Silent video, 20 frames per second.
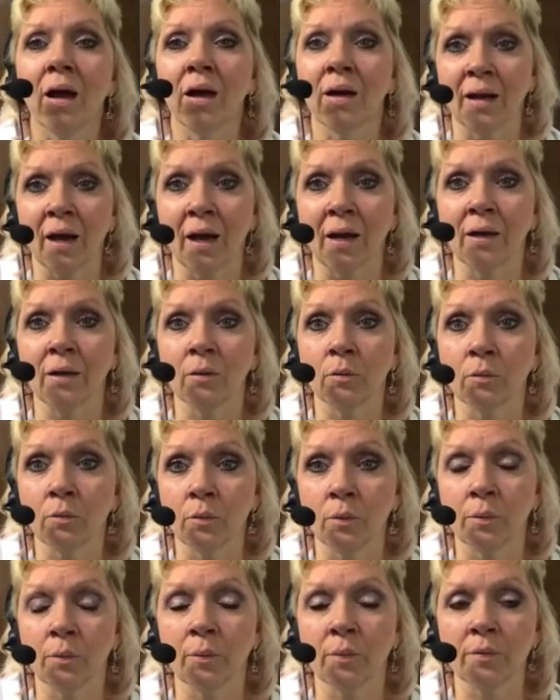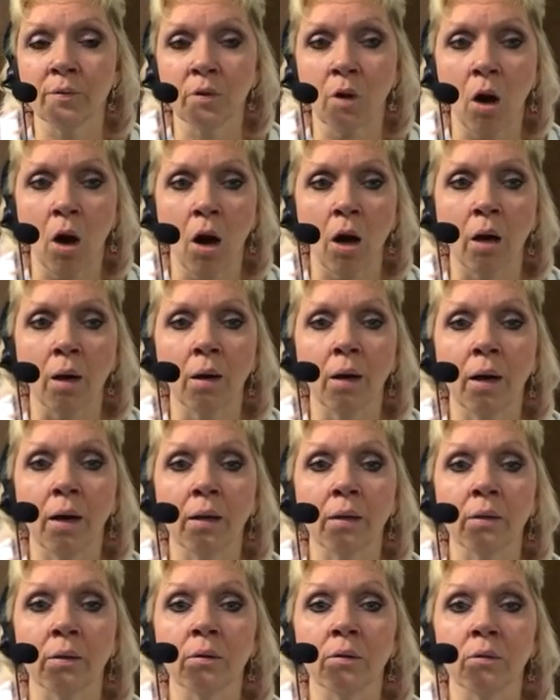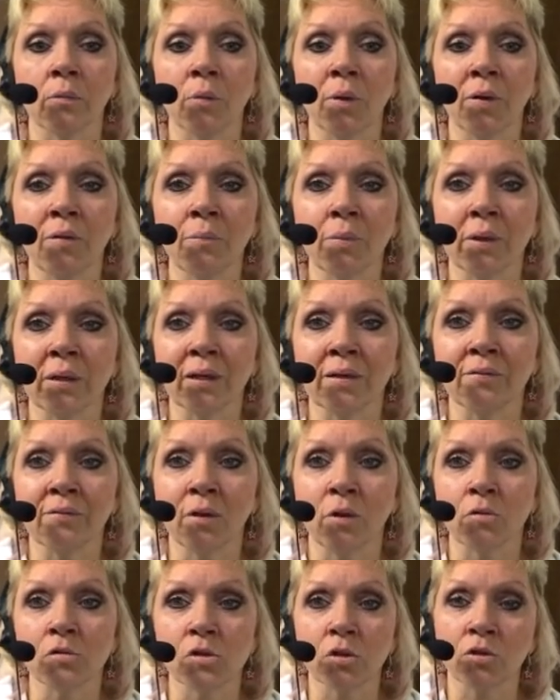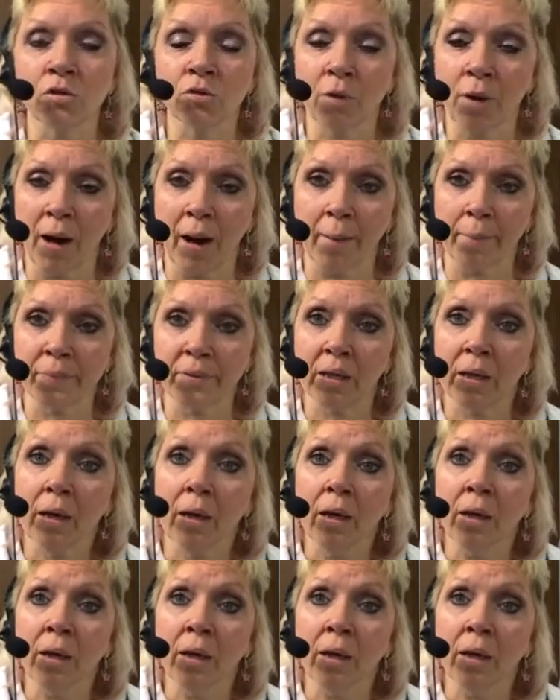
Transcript: and I we, we talk, and we believe those are traps.